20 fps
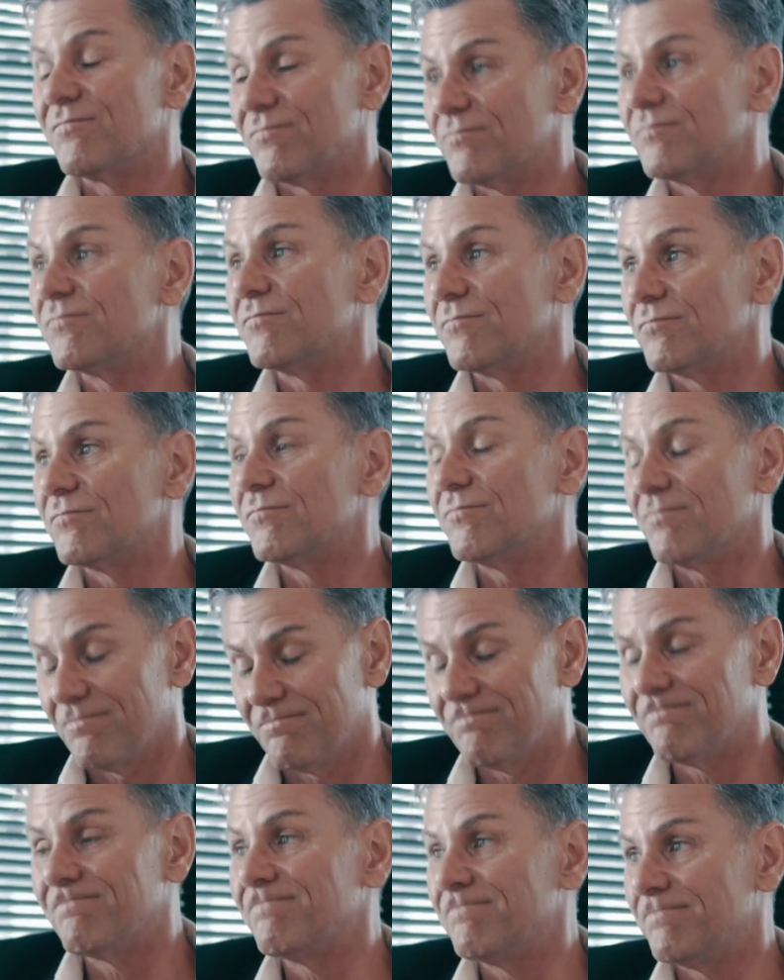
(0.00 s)
the
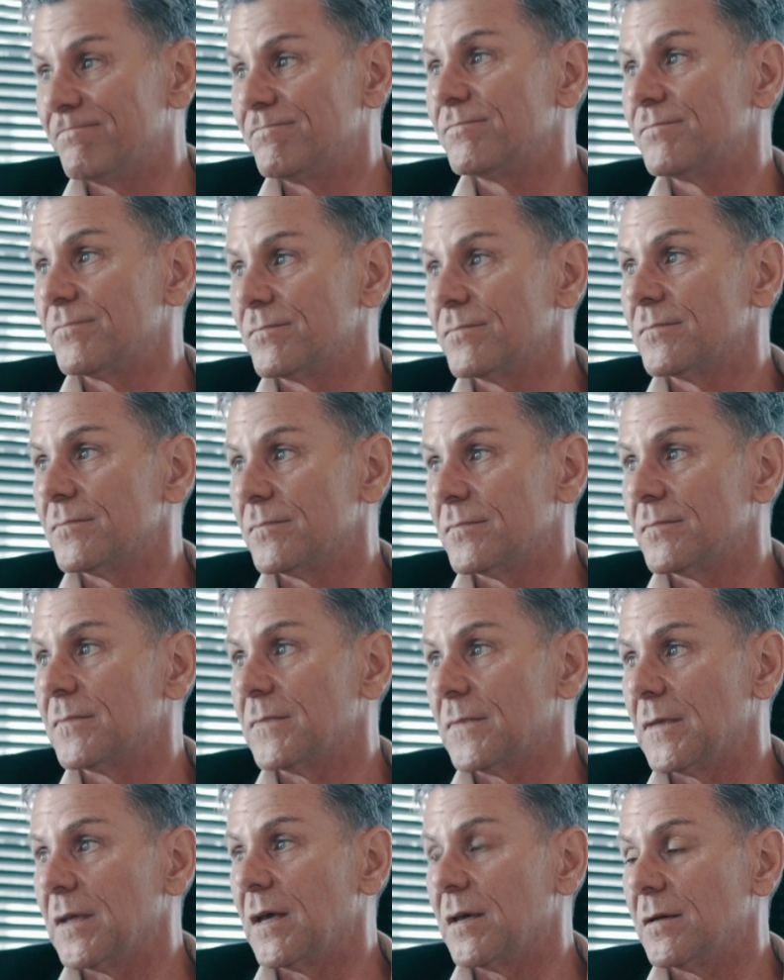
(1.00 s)
interpretation and what was meant.
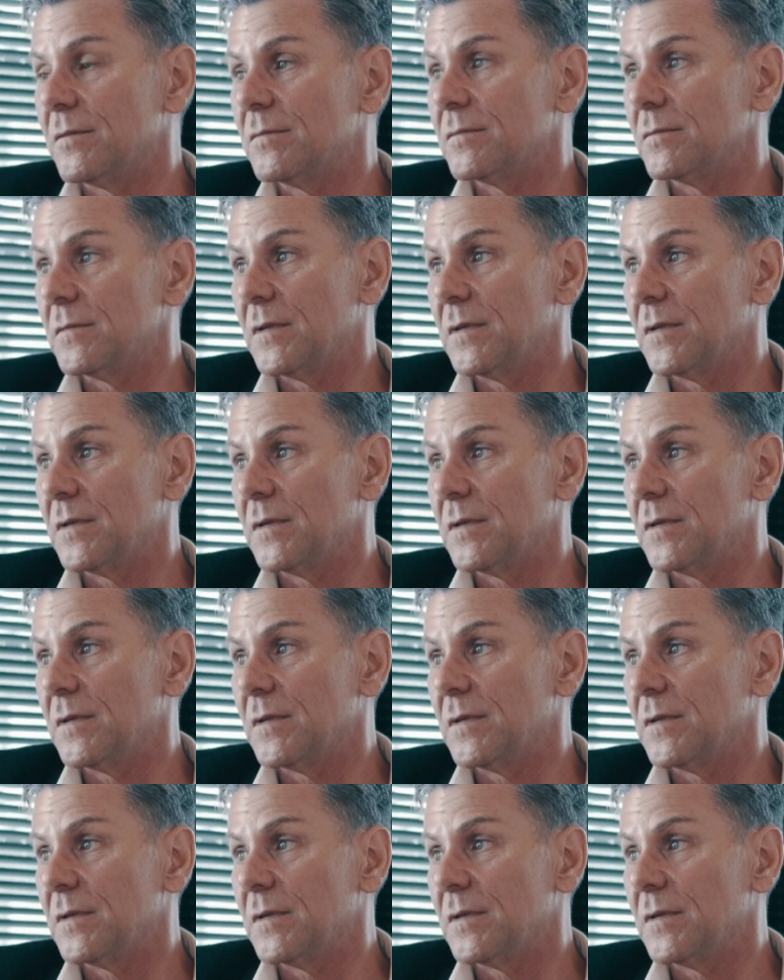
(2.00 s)
You see?